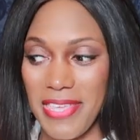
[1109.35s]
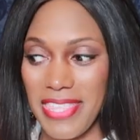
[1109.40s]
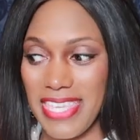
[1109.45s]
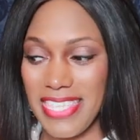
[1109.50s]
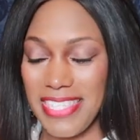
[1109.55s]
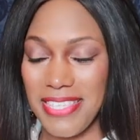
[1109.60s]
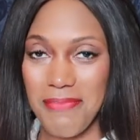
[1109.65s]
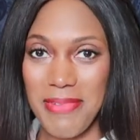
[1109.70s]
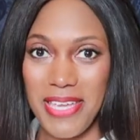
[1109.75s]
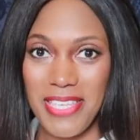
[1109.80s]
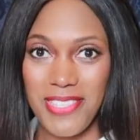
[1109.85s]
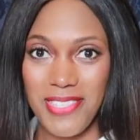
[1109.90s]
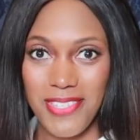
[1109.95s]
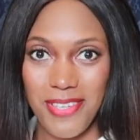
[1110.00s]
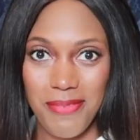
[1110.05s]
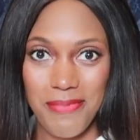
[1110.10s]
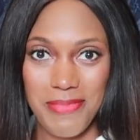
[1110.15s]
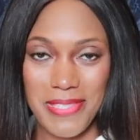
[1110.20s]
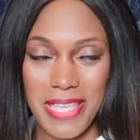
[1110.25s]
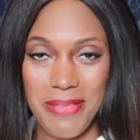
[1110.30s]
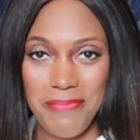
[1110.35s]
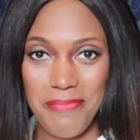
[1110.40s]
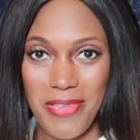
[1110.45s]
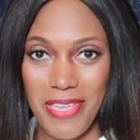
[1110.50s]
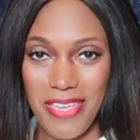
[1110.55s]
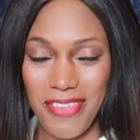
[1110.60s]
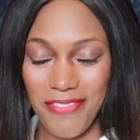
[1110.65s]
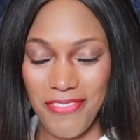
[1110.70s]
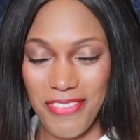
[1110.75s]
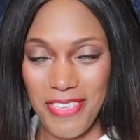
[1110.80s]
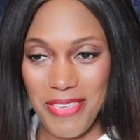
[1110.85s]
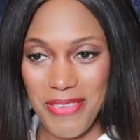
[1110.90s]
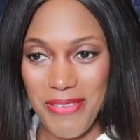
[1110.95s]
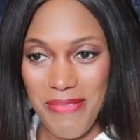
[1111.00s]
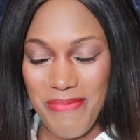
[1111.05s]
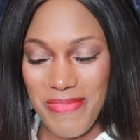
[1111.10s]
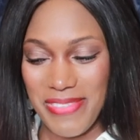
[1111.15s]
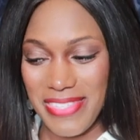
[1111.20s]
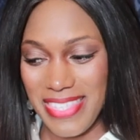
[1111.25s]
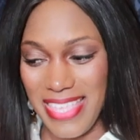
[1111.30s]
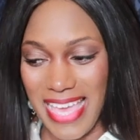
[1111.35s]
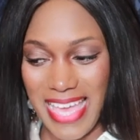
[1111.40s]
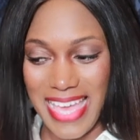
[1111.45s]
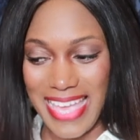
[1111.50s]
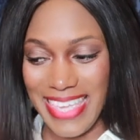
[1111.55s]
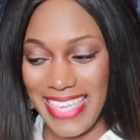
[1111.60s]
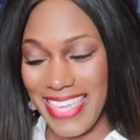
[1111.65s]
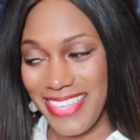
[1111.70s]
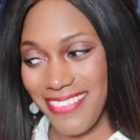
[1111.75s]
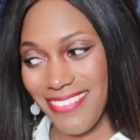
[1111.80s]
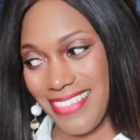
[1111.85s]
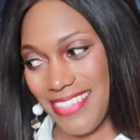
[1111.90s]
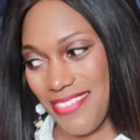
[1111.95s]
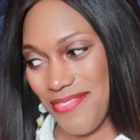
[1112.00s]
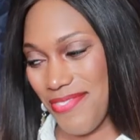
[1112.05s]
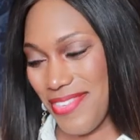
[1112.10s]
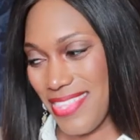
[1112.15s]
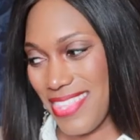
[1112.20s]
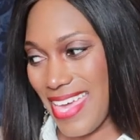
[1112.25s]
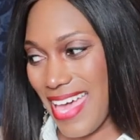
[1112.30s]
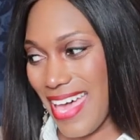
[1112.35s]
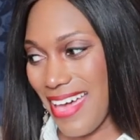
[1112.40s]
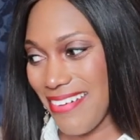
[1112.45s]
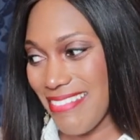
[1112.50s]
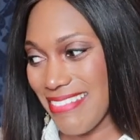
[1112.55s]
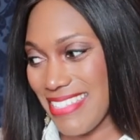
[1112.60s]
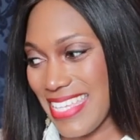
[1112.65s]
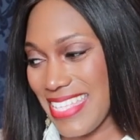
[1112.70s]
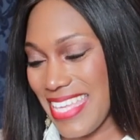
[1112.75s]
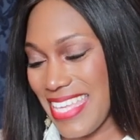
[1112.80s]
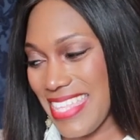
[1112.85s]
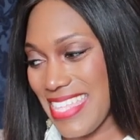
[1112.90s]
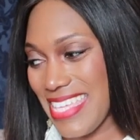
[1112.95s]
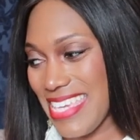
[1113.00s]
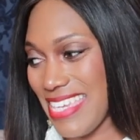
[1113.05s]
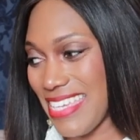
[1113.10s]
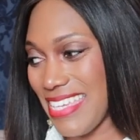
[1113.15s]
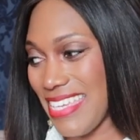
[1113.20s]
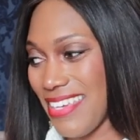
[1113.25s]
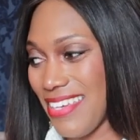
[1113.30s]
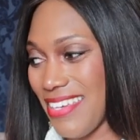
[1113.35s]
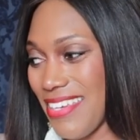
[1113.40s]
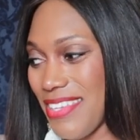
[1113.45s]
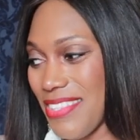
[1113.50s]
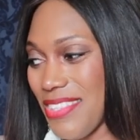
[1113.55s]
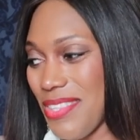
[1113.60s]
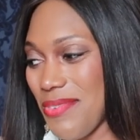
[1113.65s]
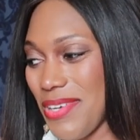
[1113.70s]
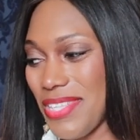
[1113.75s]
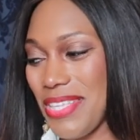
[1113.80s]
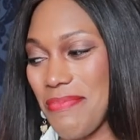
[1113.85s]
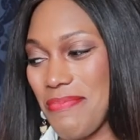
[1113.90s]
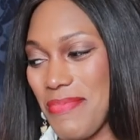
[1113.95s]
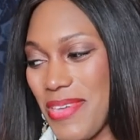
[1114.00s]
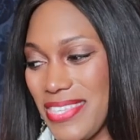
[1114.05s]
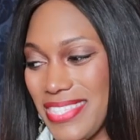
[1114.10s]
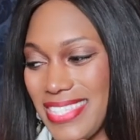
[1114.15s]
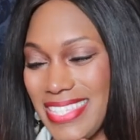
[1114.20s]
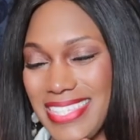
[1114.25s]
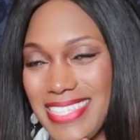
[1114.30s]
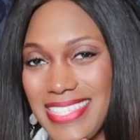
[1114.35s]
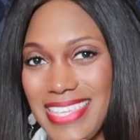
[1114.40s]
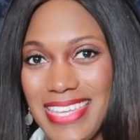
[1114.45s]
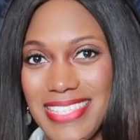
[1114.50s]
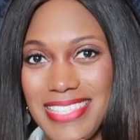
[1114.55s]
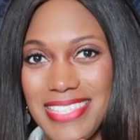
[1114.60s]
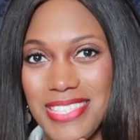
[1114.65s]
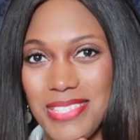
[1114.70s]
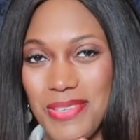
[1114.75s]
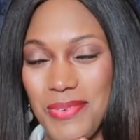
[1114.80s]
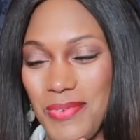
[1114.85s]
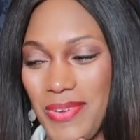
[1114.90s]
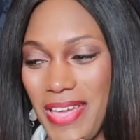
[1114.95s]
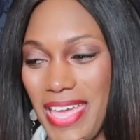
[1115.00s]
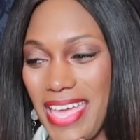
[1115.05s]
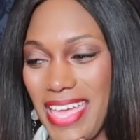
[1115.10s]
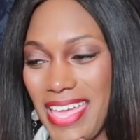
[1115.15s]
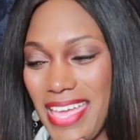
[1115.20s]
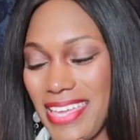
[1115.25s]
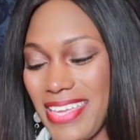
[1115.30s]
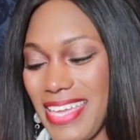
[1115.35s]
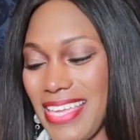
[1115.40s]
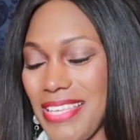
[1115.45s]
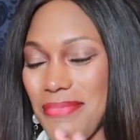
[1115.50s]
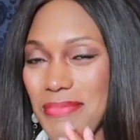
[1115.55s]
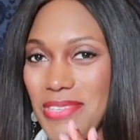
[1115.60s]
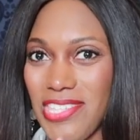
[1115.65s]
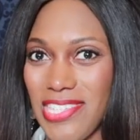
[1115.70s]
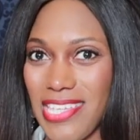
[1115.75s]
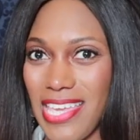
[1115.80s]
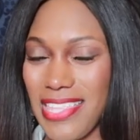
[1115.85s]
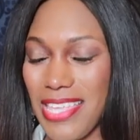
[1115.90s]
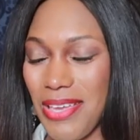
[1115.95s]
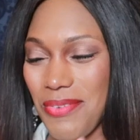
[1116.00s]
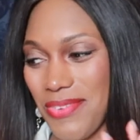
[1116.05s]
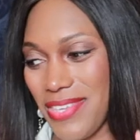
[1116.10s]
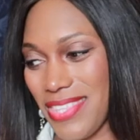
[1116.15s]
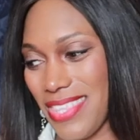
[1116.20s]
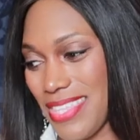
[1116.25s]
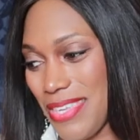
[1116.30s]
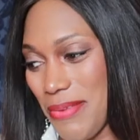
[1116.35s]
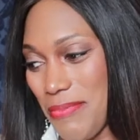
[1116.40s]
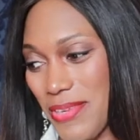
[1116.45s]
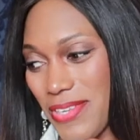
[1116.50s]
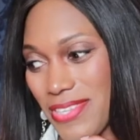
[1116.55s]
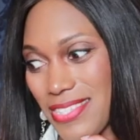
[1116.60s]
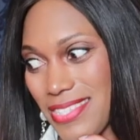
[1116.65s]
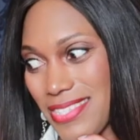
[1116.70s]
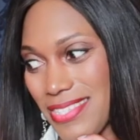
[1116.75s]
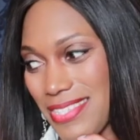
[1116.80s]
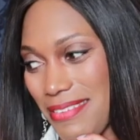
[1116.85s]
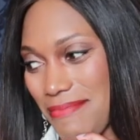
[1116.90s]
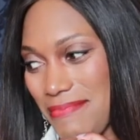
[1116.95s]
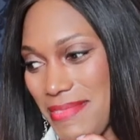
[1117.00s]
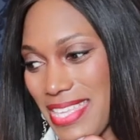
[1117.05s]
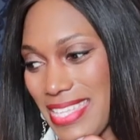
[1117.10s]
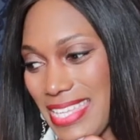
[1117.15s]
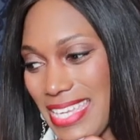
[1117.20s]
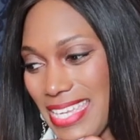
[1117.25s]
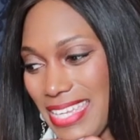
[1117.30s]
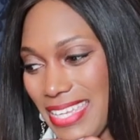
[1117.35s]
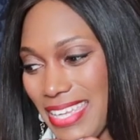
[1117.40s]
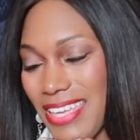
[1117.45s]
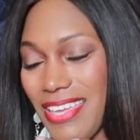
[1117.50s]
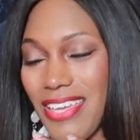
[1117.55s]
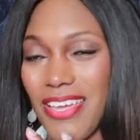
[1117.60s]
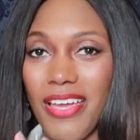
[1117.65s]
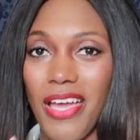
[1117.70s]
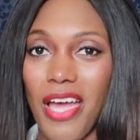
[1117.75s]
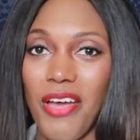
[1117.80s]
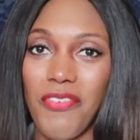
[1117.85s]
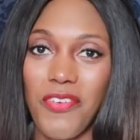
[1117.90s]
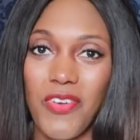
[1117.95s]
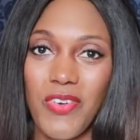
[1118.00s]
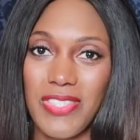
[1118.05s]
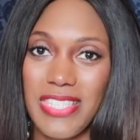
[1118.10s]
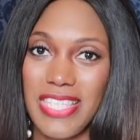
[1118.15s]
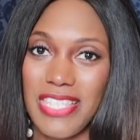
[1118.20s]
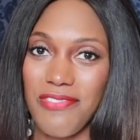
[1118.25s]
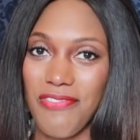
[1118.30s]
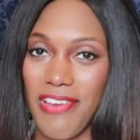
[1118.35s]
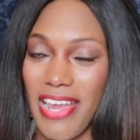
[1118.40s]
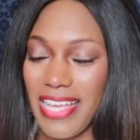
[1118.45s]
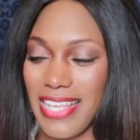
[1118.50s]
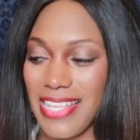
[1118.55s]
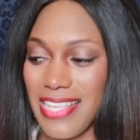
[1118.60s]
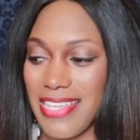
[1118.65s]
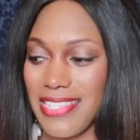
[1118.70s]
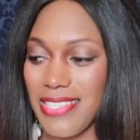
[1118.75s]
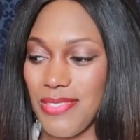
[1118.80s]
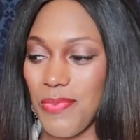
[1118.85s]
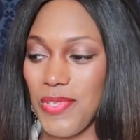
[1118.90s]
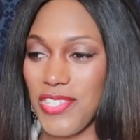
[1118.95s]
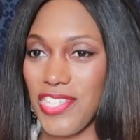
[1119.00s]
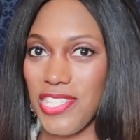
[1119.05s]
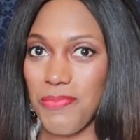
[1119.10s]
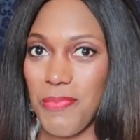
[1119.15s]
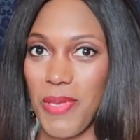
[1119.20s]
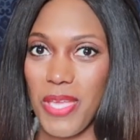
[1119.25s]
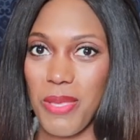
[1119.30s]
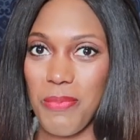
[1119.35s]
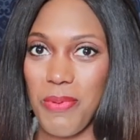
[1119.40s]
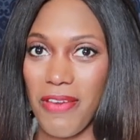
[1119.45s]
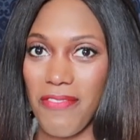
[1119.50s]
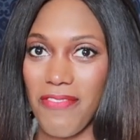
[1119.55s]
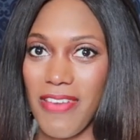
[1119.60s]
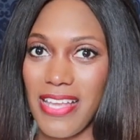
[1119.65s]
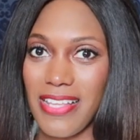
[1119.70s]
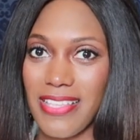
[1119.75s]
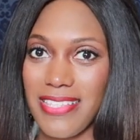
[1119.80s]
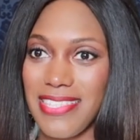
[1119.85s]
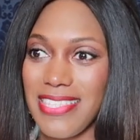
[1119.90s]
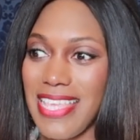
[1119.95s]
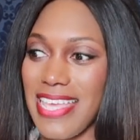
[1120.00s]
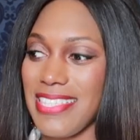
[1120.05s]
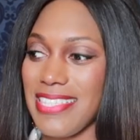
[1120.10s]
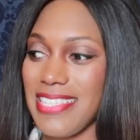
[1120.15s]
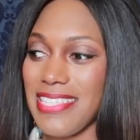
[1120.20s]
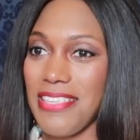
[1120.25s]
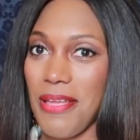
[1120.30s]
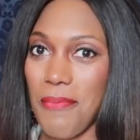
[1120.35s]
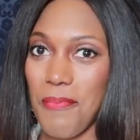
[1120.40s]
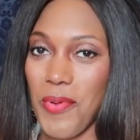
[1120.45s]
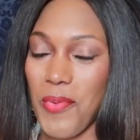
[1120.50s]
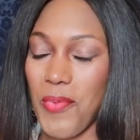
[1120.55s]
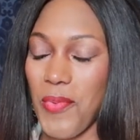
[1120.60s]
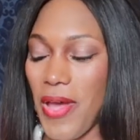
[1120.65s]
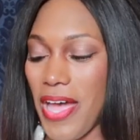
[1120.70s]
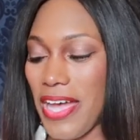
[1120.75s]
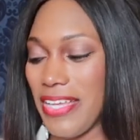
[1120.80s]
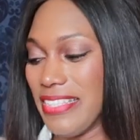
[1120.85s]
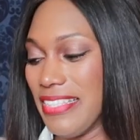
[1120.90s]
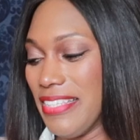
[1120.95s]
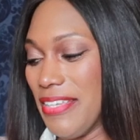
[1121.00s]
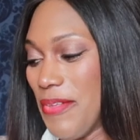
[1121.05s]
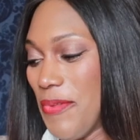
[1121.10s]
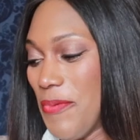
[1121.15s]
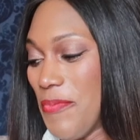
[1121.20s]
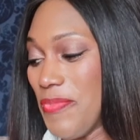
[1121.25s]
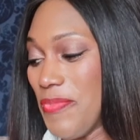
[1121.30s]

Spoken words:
These are my top 10 perfumes that I cannot live without. And I think the one I'm most excited to wear, okay, let me share that with you because there's so many. Of course it's Recluse. We just spoke about Recluse. That's number one.